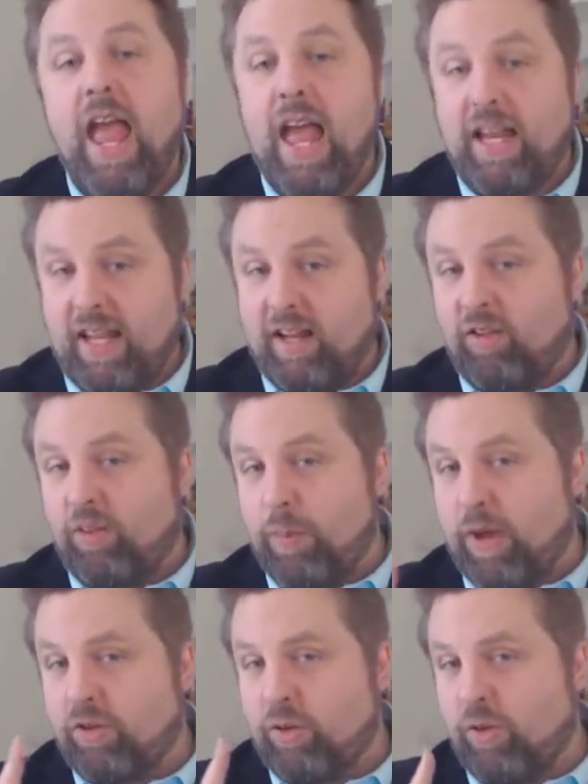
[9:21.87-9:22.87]
and get a
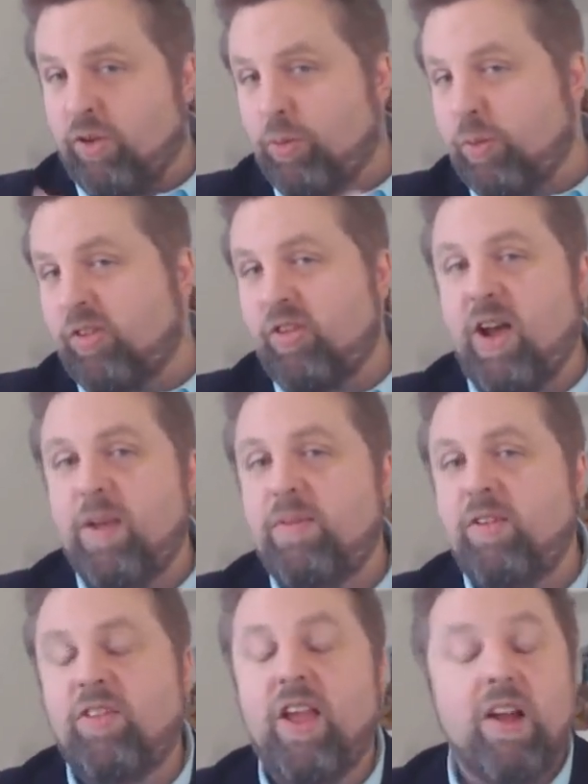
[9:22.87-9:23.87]
special Christmas time
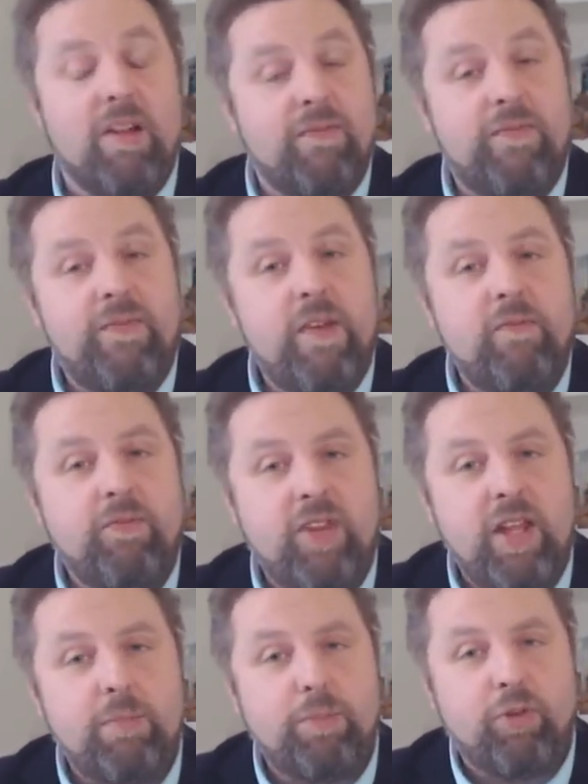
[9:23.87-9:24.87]
discount of
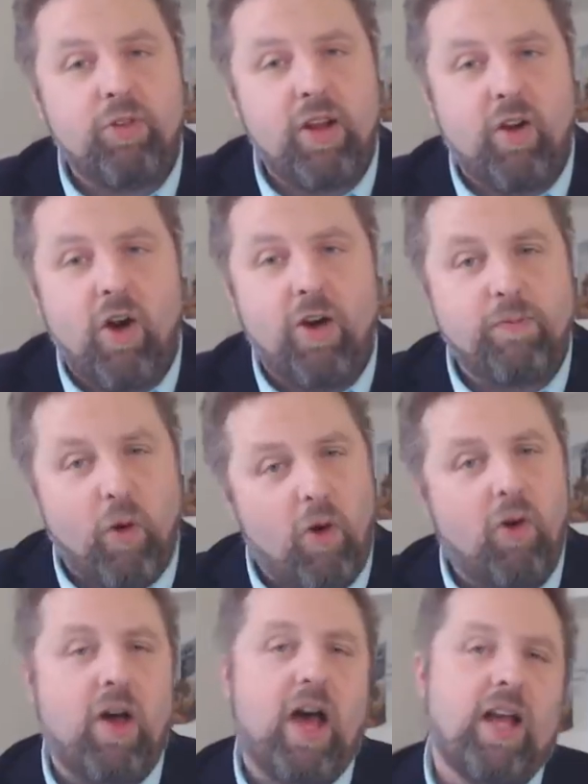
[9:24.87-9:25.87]
15% off
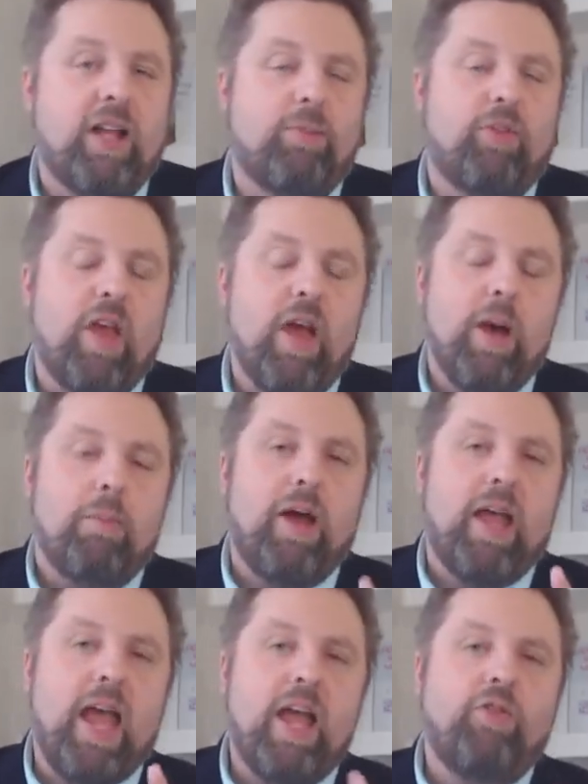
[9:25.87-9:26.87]
all items
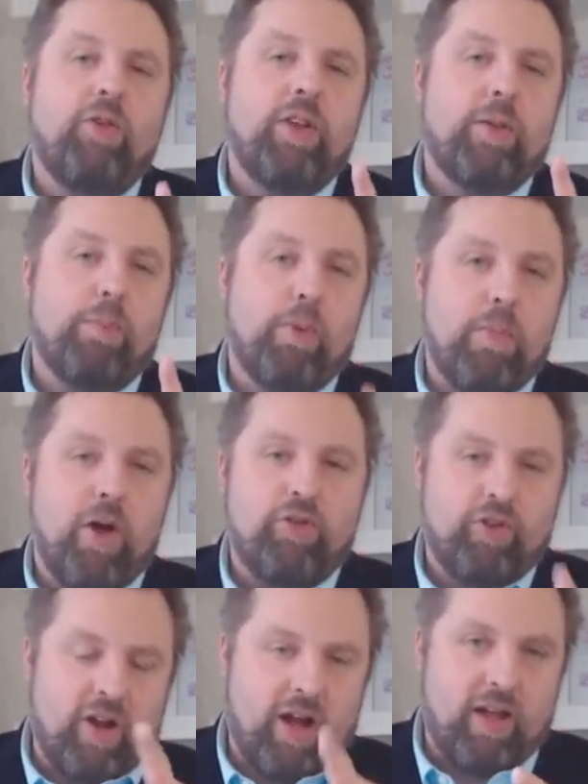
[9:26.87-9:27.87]
by entering the
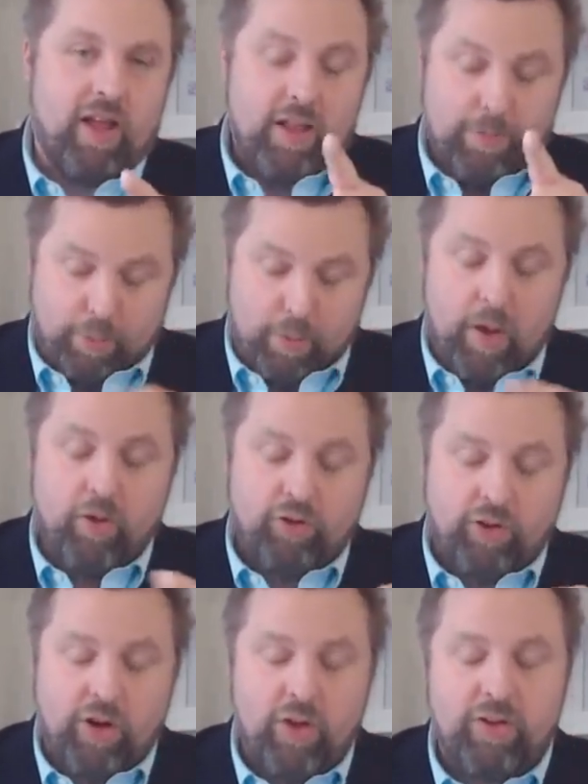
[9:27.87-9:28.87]

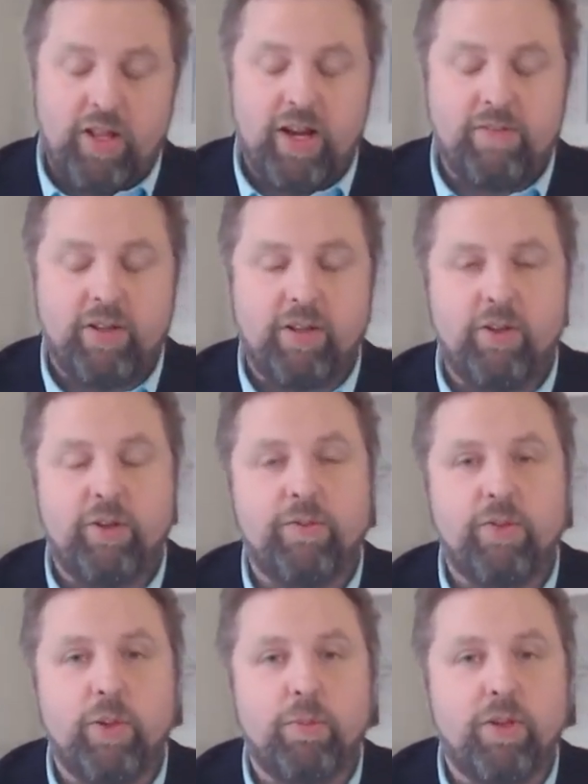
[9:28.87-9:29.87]
promotion code that I've
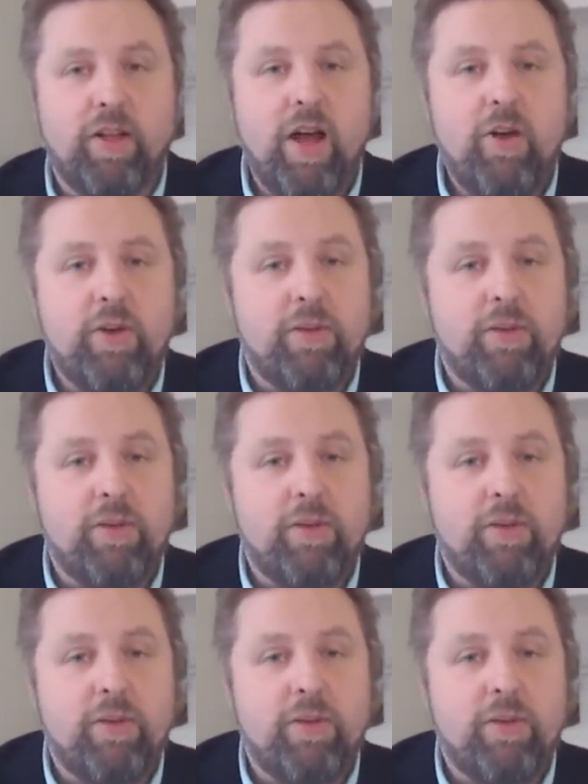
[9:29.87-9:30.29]
included for you below.